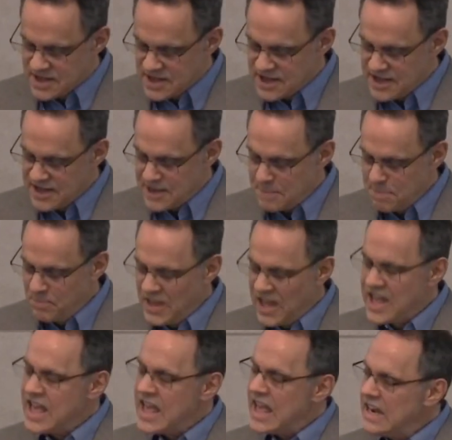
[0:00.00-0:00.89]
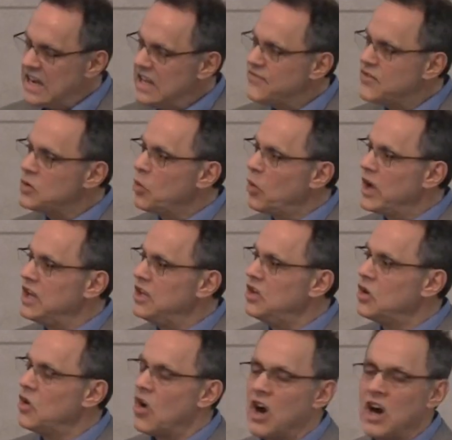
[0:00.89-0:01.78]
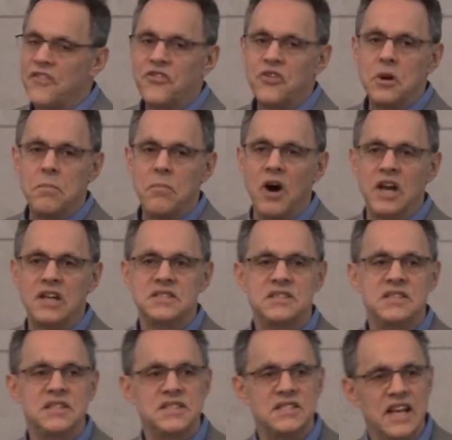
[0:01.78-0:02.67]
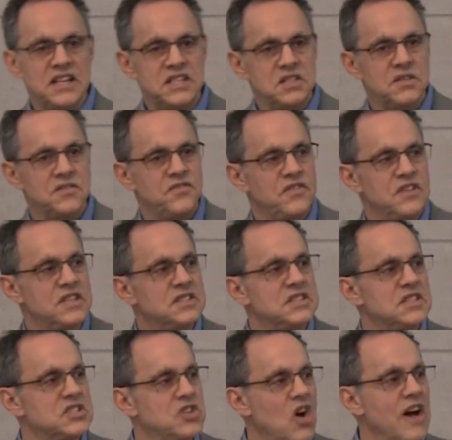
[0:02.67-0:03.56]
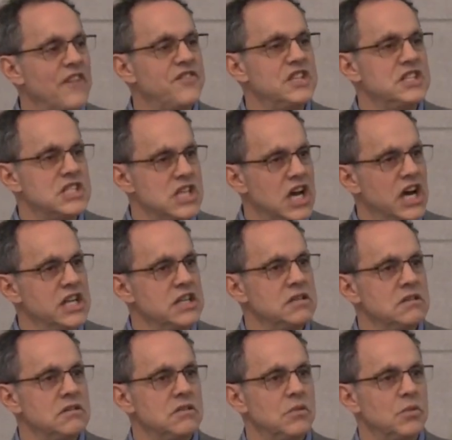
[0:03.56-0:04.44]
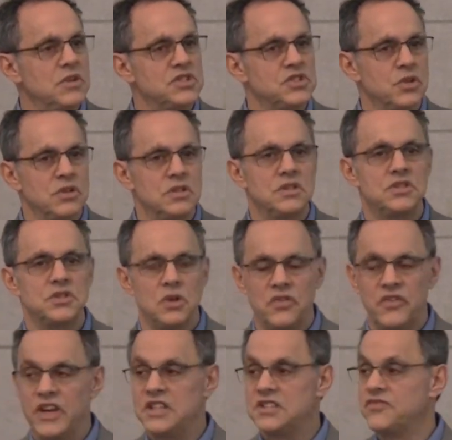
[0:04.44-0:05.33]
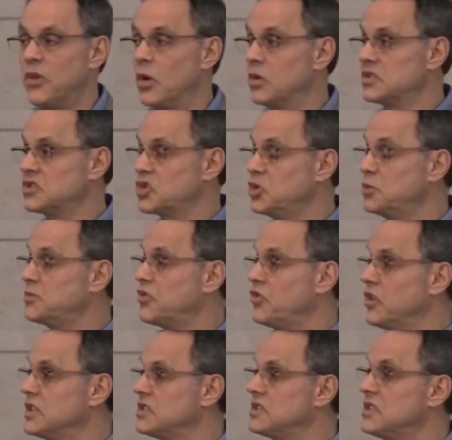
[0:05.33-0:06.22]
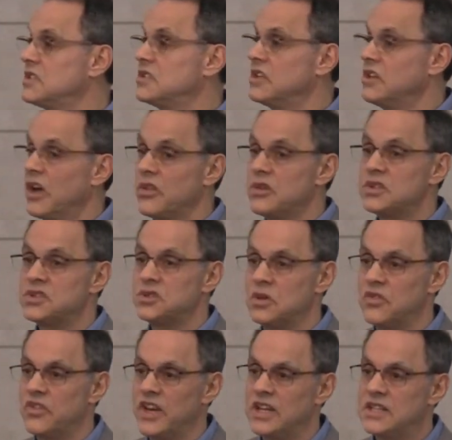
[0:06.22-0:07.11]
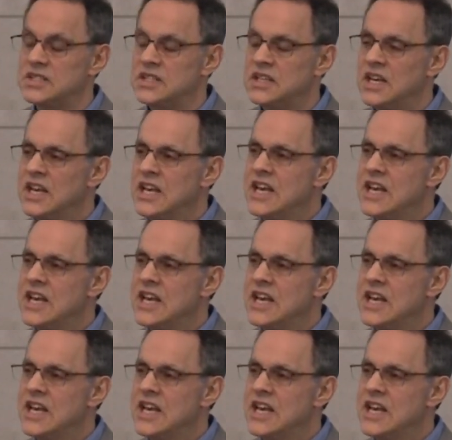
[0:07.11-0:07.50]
And even when you offer a modest incentive, as is often done with certain surveys, focus groups, for instance, and other surveys,